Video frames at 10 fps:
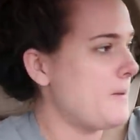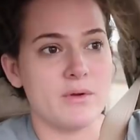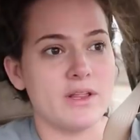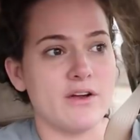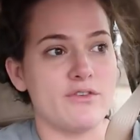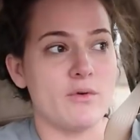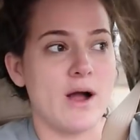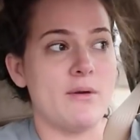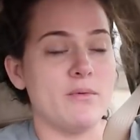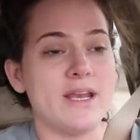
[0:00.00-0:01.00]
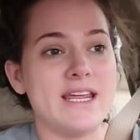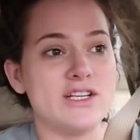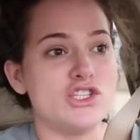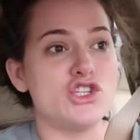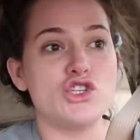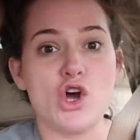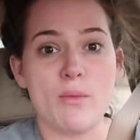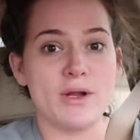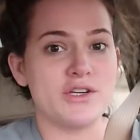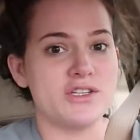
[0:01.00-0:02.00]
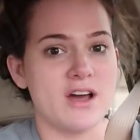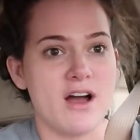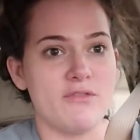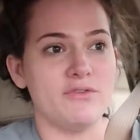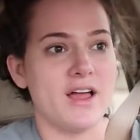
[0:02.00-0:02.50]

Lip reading: We were there for a while, but we needed so much stuff.